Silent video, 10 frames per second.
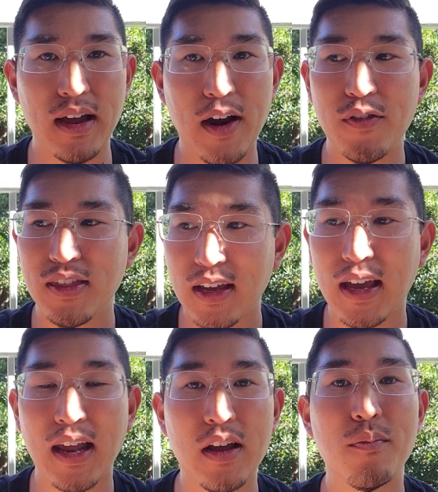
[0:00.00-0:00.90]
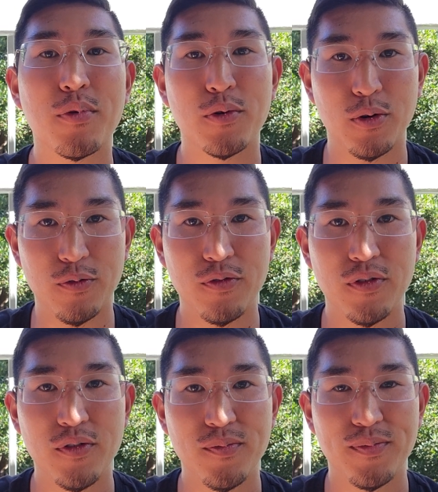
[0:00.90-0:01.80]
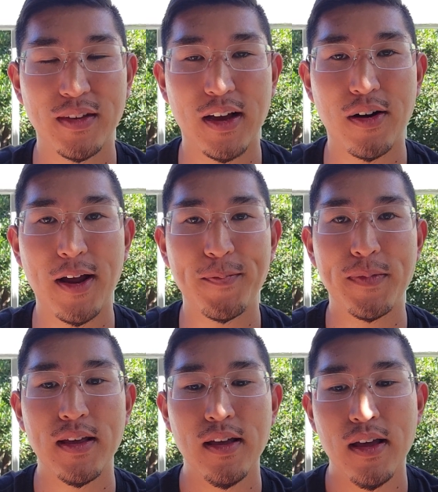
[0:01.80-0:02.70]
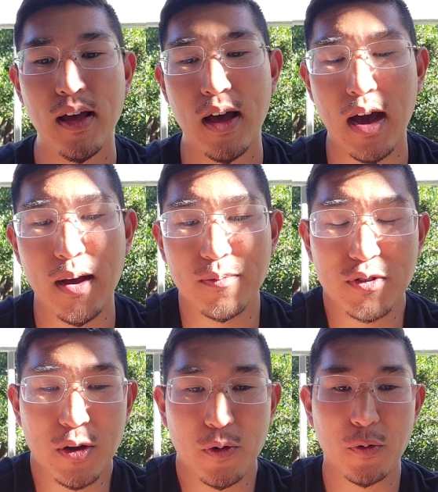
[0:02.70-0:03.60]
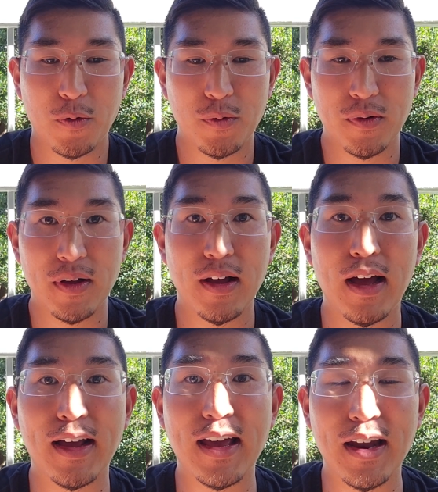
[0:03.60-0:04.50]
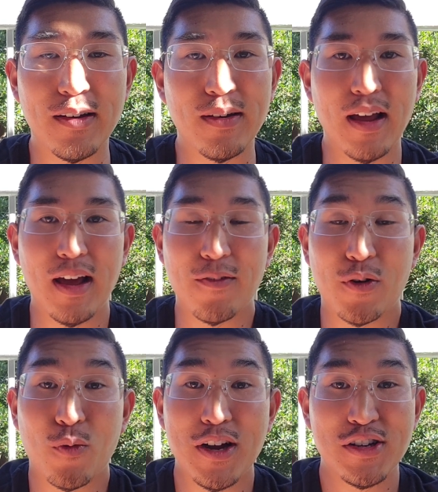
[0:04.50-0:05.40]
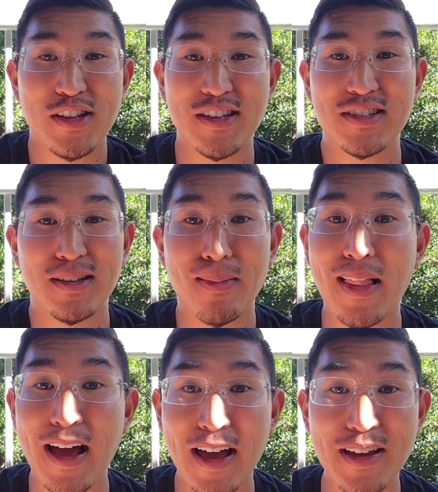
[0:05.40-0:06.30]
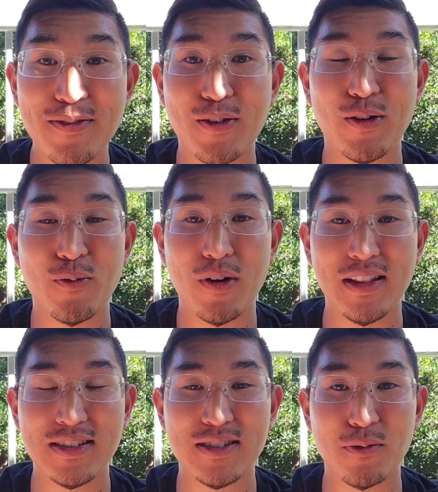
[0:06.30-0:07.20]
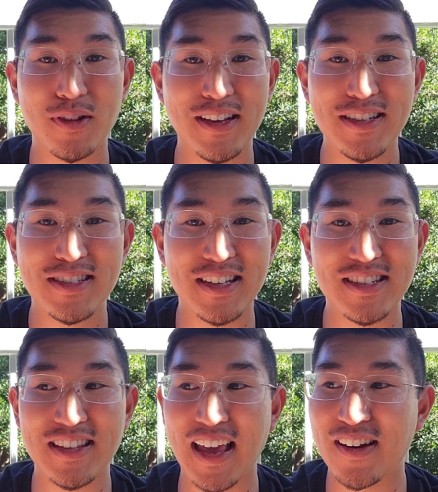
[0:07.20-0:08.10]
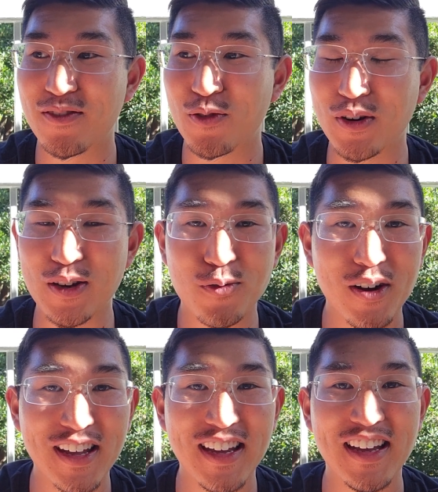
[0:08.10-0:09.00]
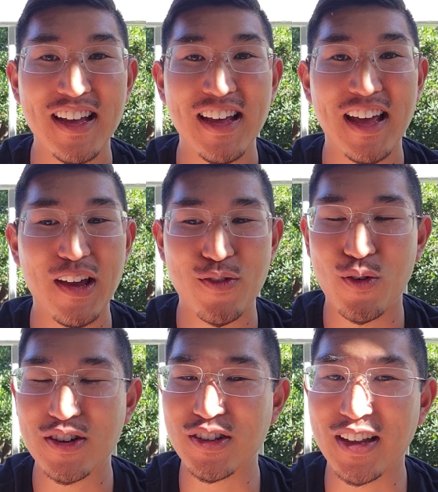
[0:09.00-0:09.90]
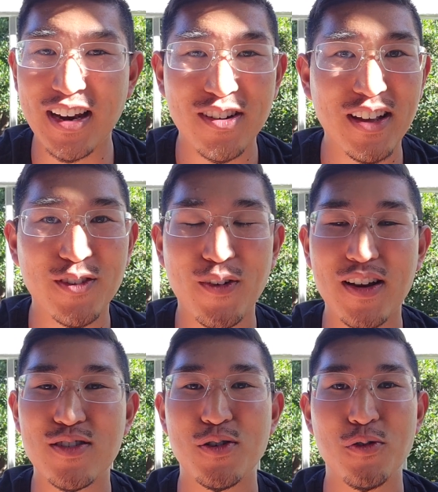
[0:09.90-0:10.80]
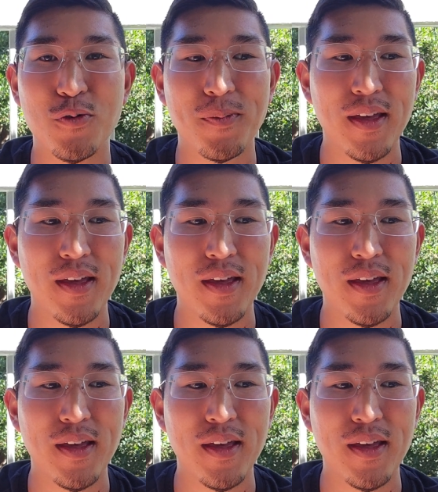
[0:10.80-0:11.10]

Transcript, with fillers: Everything can improve. All right. Um, so, again, uh, if you're watching this live or when this is released, it's the end of 2020. If you watch it later, that's fine too.